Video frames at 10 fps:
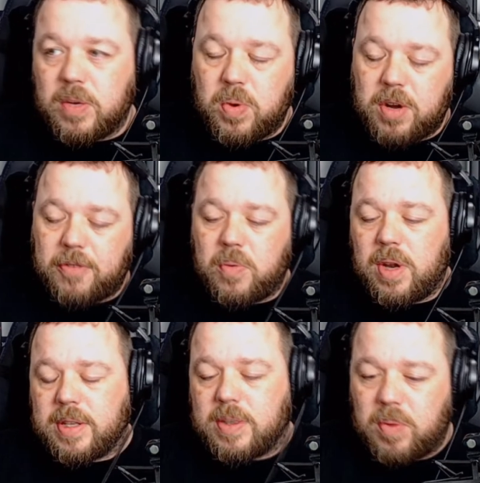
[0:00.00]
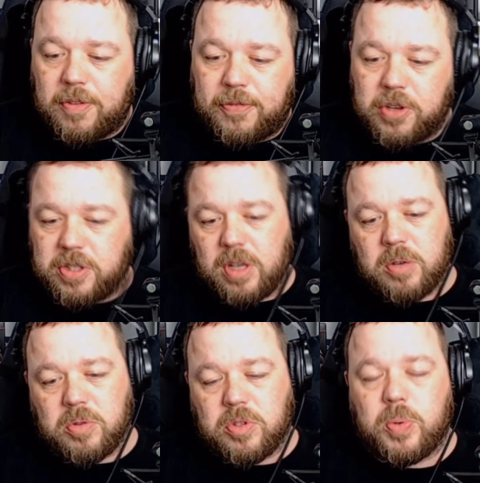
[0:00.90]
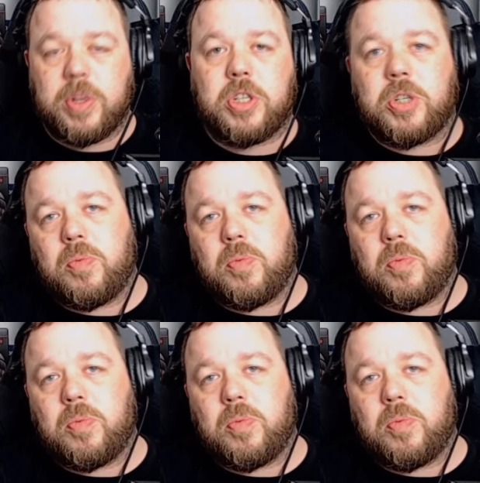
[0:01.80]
When I first started, I was on Twitch.